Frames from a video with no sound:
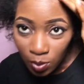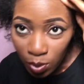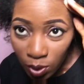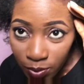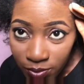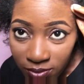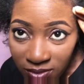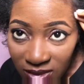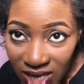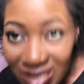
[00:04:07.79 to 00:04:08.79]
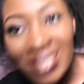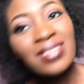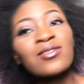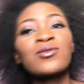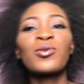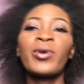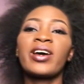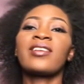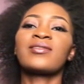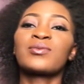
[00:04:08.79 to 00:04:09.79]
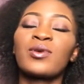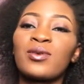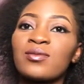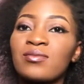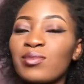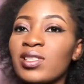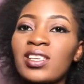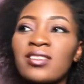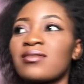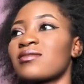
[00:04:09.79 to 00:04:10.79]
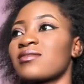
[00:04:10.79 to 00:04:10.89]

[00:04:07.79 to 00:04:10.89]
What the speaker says: Well, this isn't so bad as well, but then